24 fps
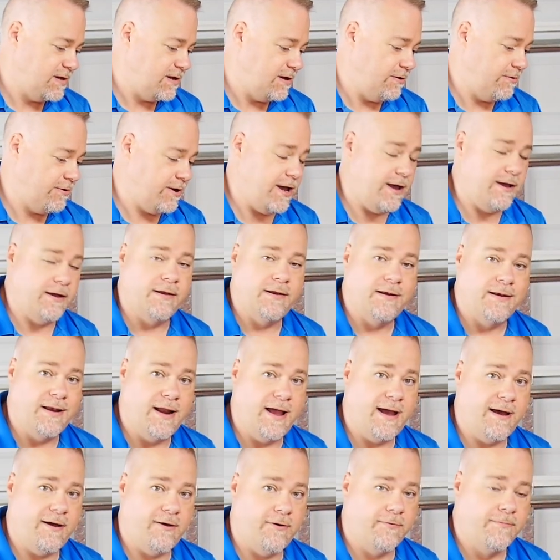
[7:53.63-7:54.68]
Okay,
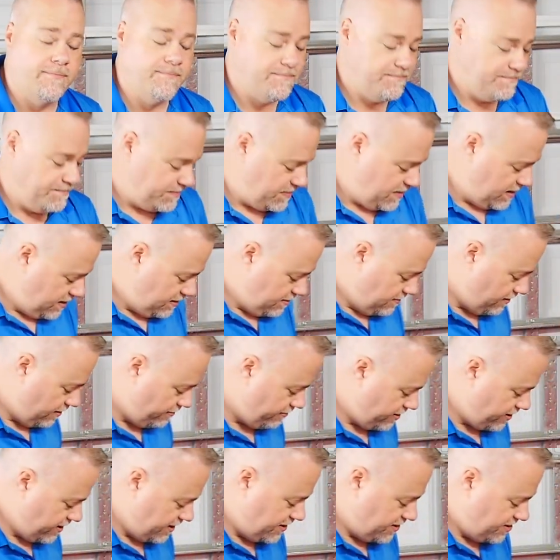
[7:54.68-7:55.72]
now what
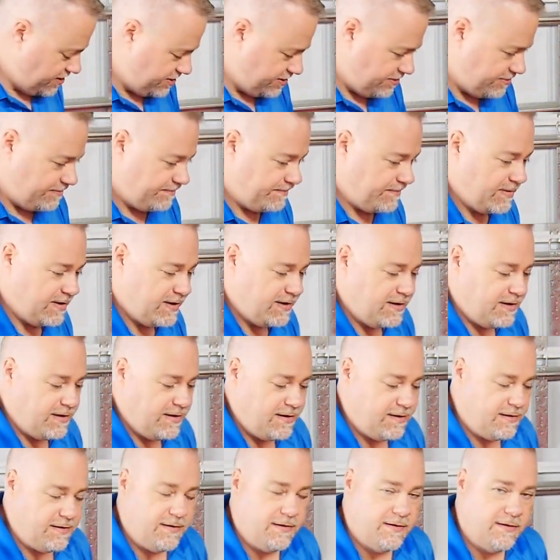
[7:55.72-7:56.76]
we're going to do
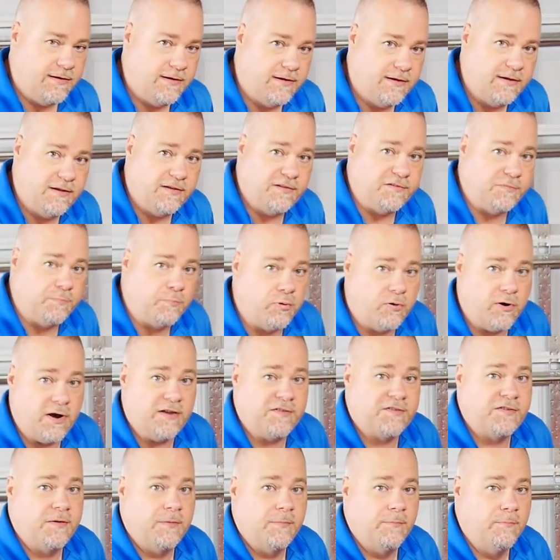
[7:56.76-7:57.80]
is
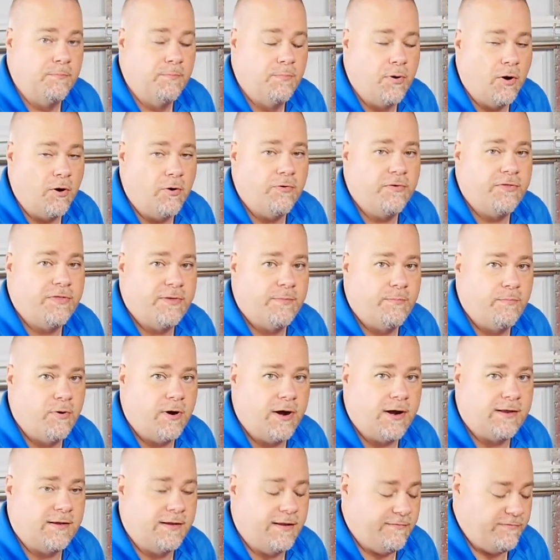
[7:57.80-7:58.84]
press both
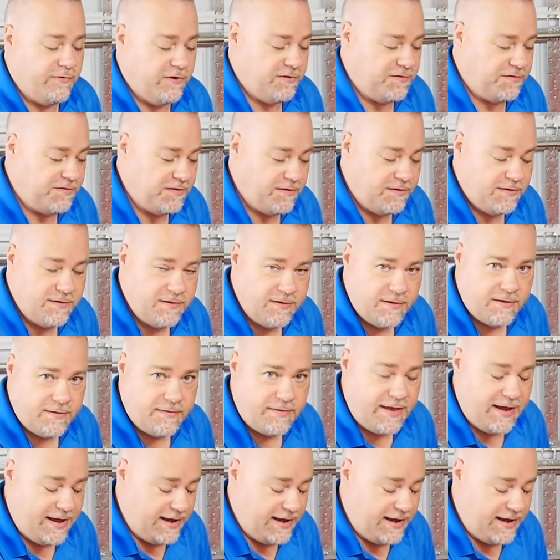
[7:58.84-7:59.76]
brake levers, the